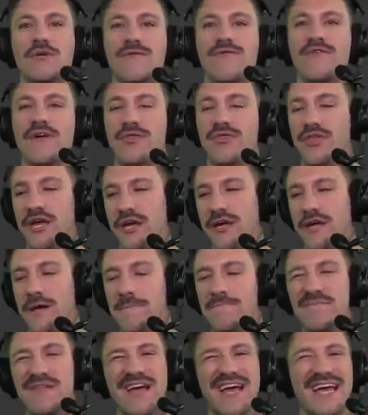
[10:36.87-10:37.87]
you're
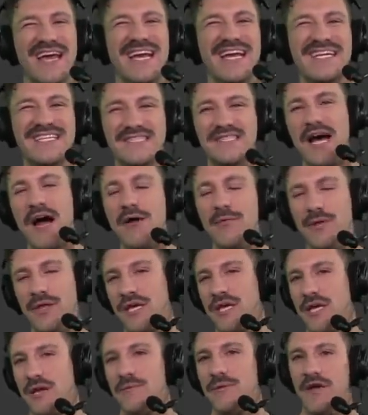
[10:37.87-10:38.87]
thinking. He's not
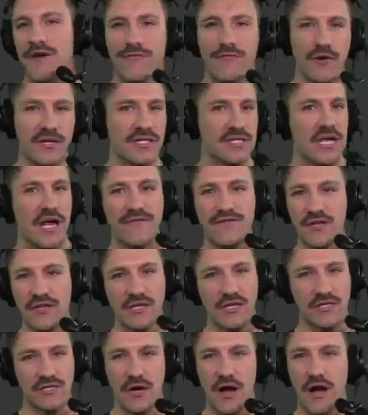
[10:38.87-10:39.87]
really going to be a free safety in
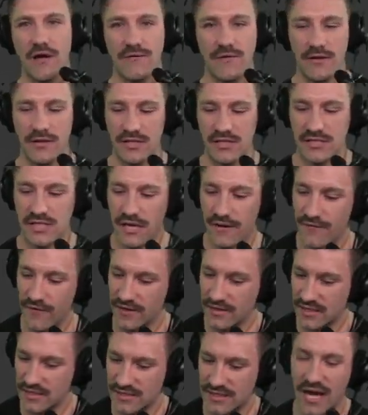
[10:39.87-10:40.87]
this off in this
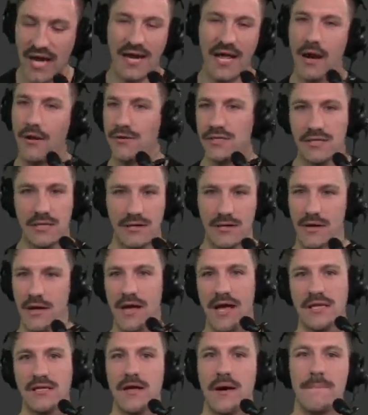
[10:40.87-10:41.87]
defense. That's not how he's going
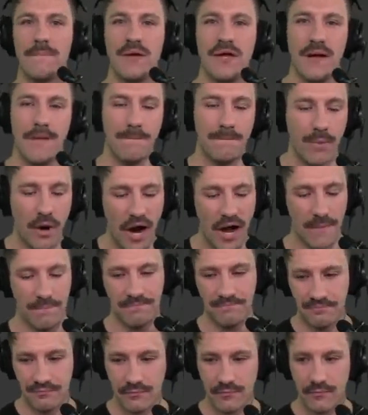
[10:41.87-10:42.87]
to end up being. But
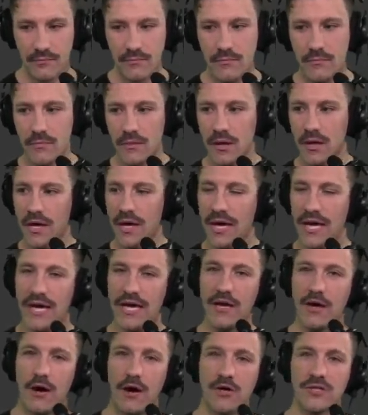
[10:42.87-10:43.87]

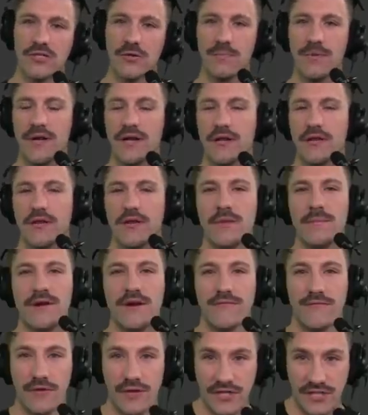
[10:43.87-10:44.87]
he also played a little bit
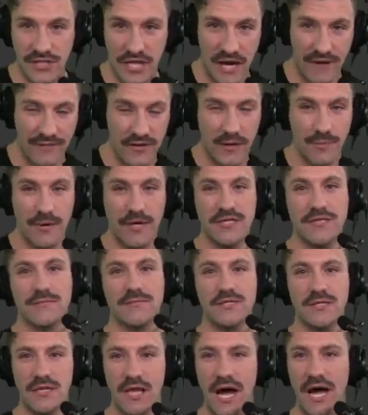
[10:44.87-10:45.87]
of free safety, played some
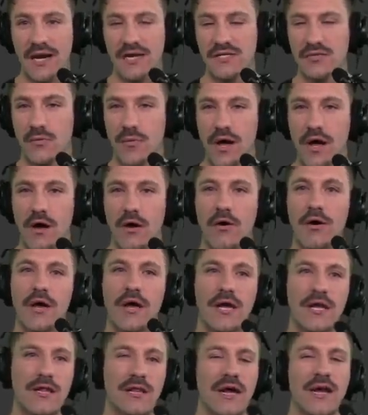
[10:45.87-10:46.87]
slot as well.
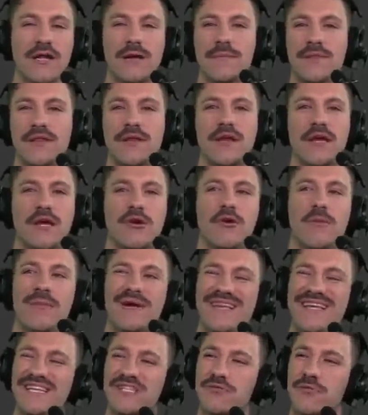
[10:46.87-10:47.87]
He lined up in the nickel,
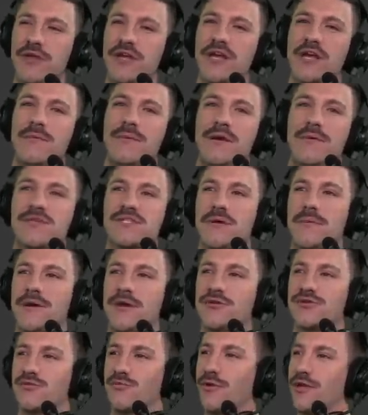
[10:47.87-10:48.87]
but he's really going to be
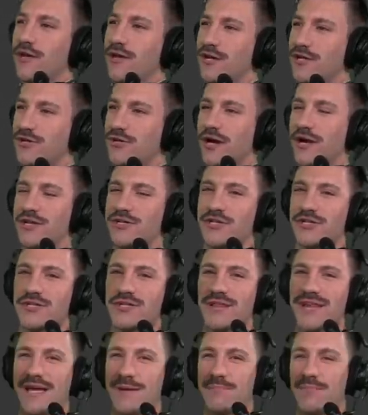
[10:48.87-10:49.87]
somebody who's really going to try to
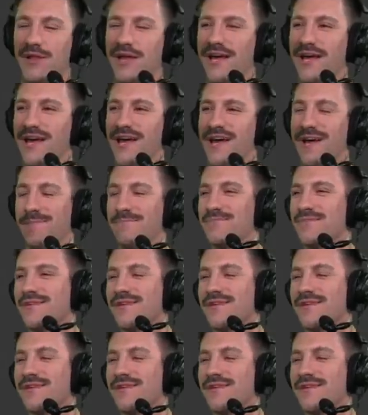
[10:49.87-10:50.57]
just like play a